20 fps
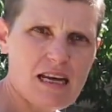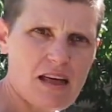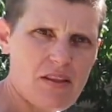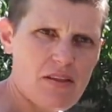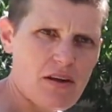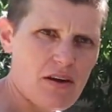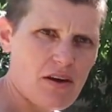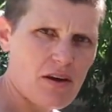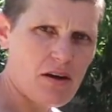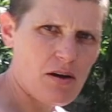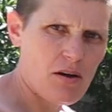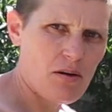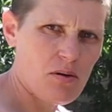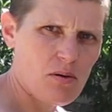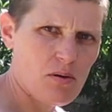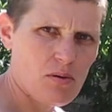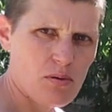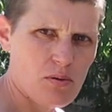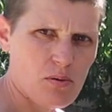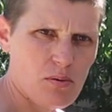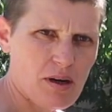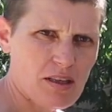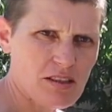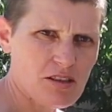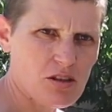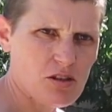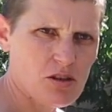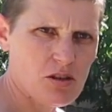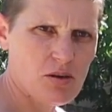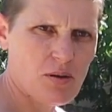another 1
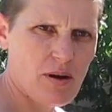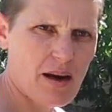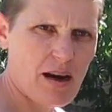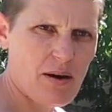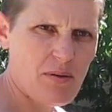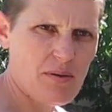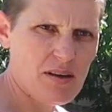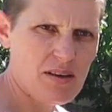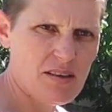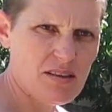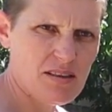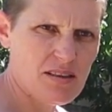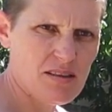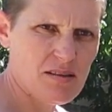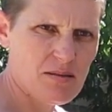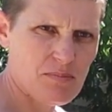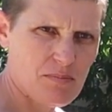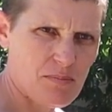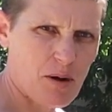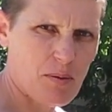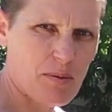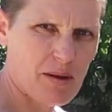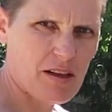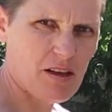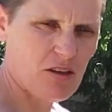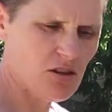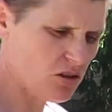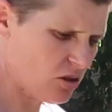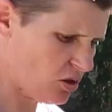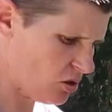to 2 hours, probably
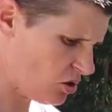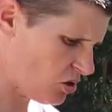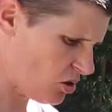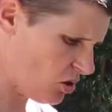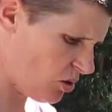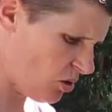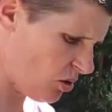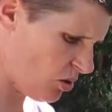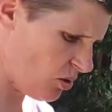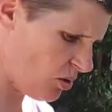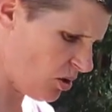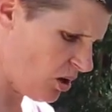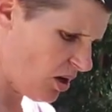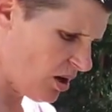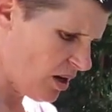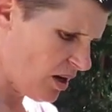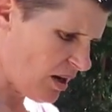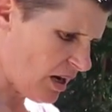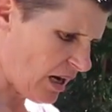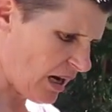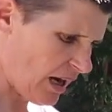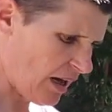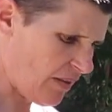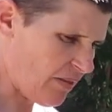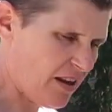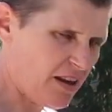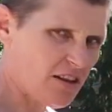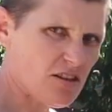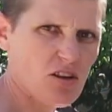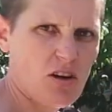closer to 2,
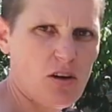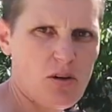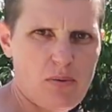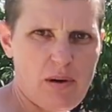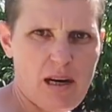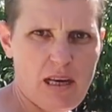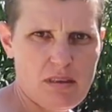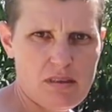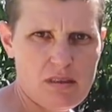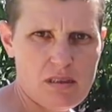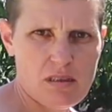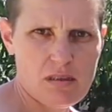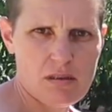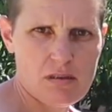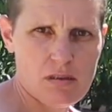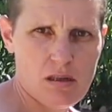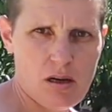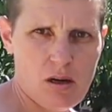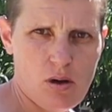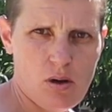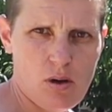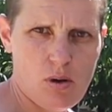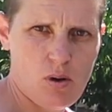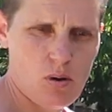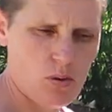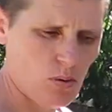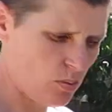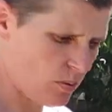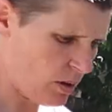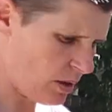and then it's got to rest.
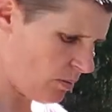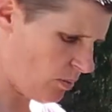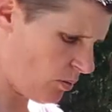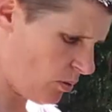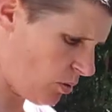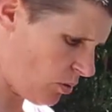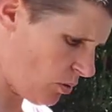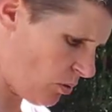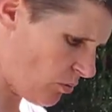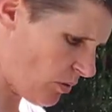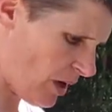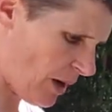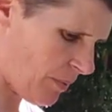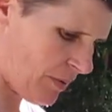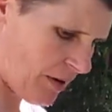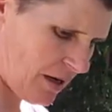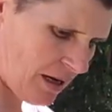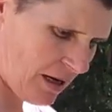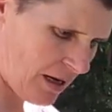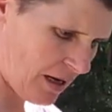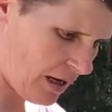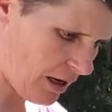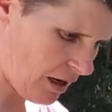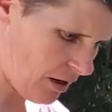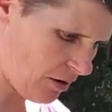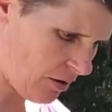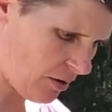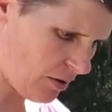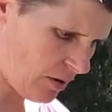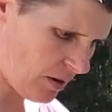So we will wrap it
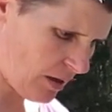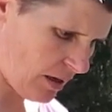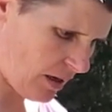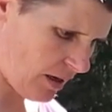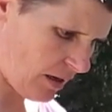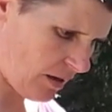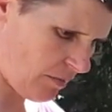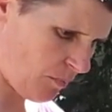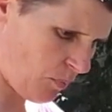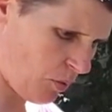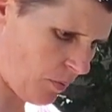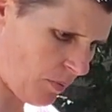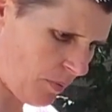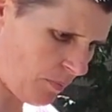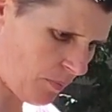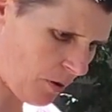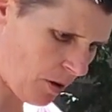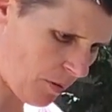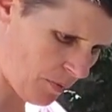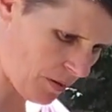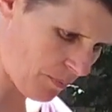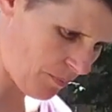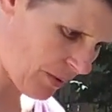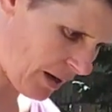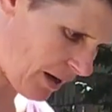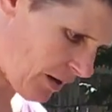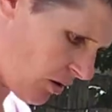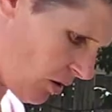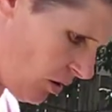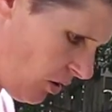now and pop it
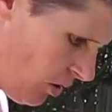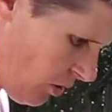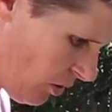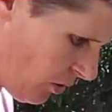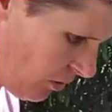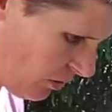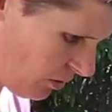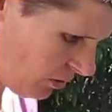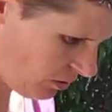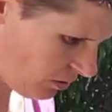back on.